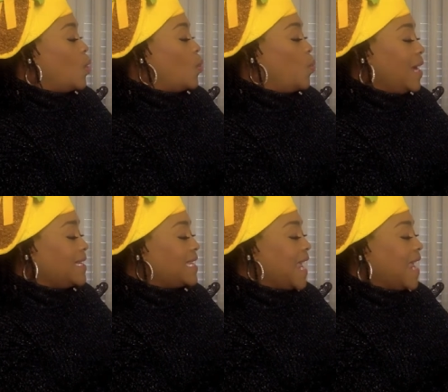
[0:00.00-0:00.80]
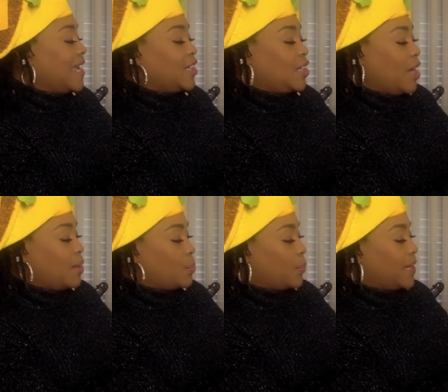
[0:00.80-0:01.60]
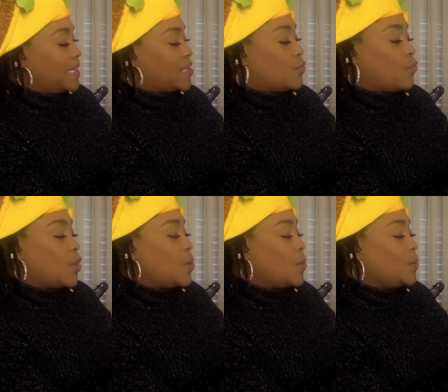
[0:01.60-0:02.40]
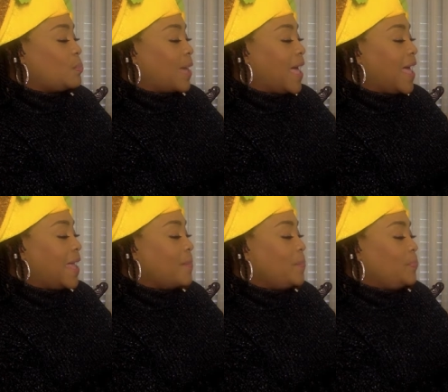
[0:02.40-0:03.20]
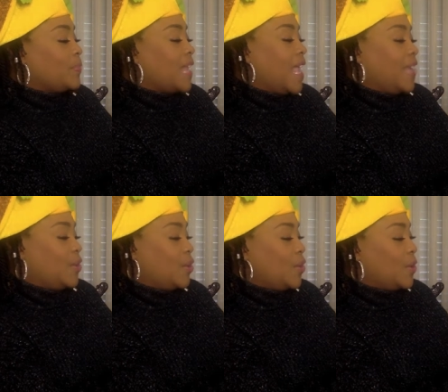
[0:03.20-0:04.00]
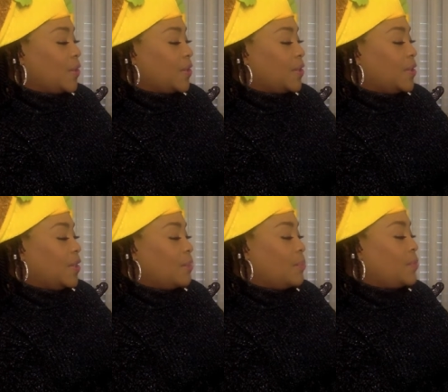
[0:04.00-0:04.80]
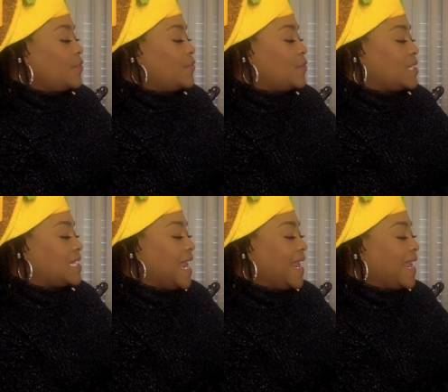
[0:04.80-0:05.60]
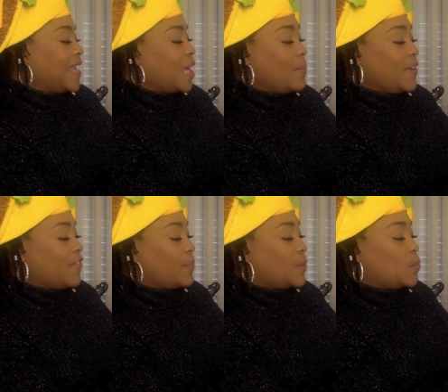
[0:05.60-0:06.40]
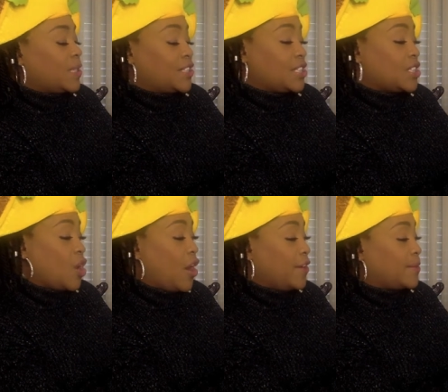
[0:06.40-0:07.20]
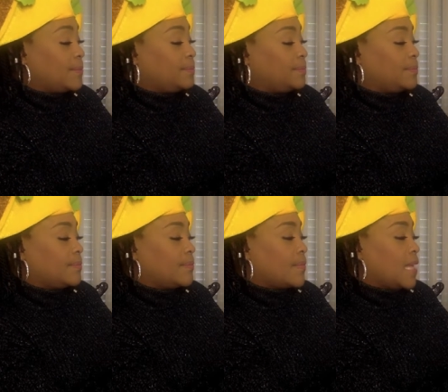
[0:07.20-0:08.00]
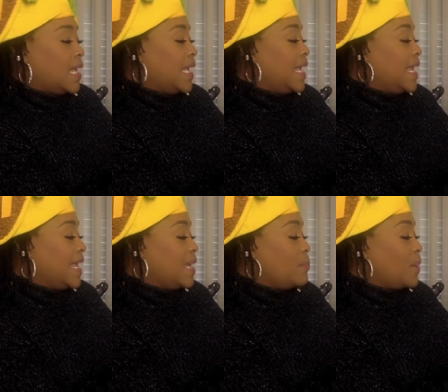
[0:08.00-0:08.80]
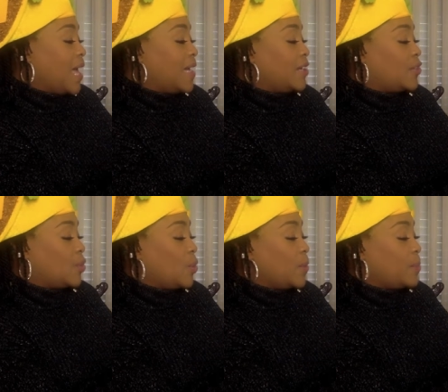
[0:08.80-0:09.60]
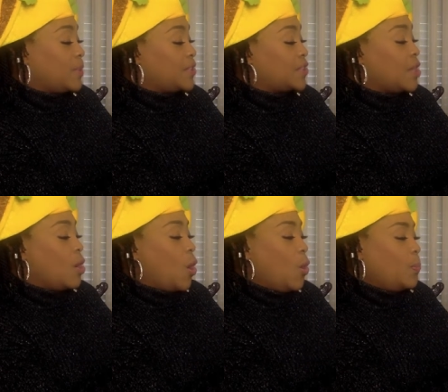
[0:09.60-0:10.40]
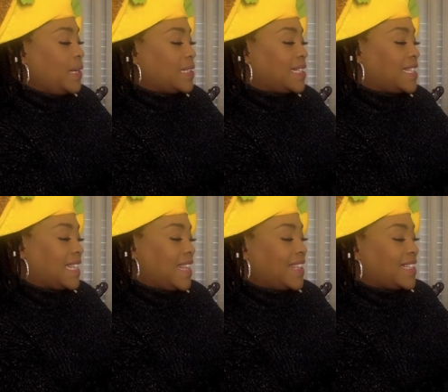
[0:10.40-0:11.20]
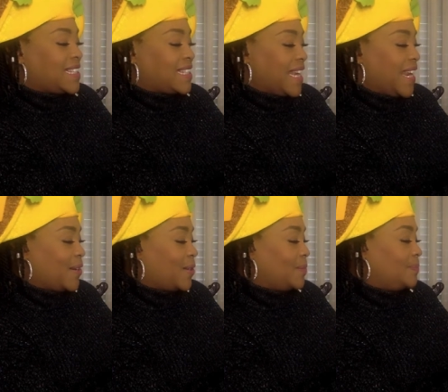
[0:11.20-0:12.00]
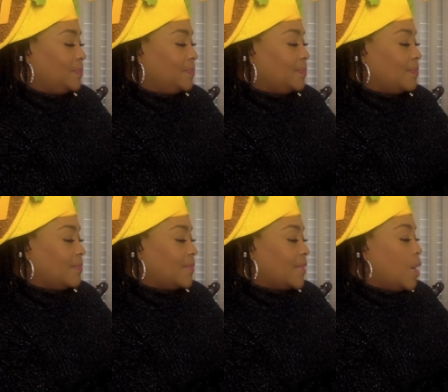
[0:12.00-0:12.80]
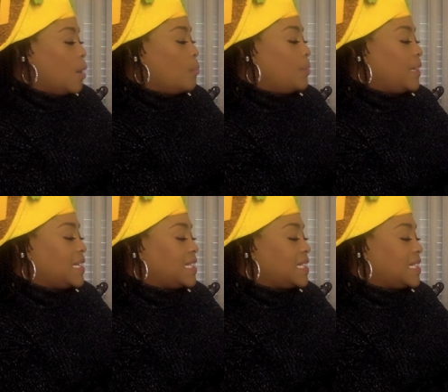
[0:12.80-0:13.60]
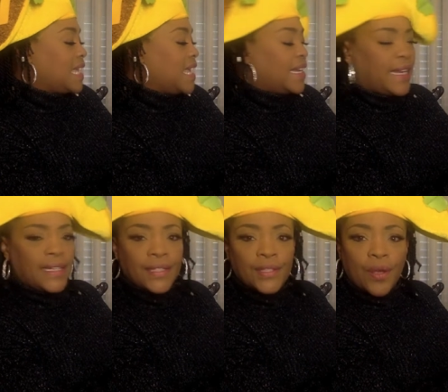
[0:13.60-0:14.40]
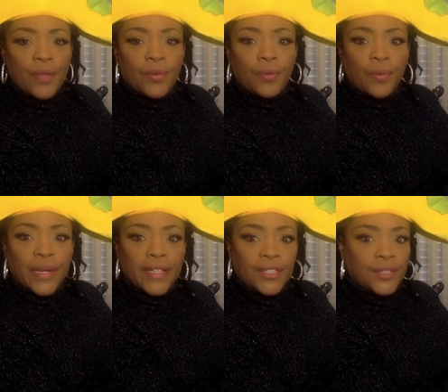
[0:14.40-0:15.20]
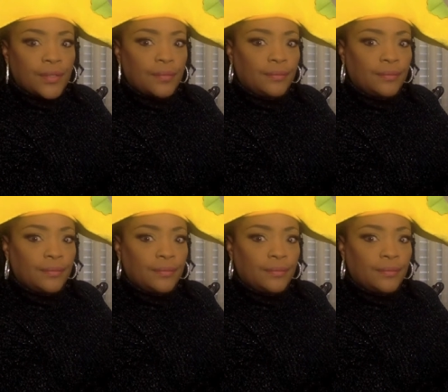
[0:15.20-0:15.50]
One day, a young prince rode by and heard beautiful singing coming from the witch's garden. He hid behind a thorn bush, hoping to see the singer. But instead, he saw the witch.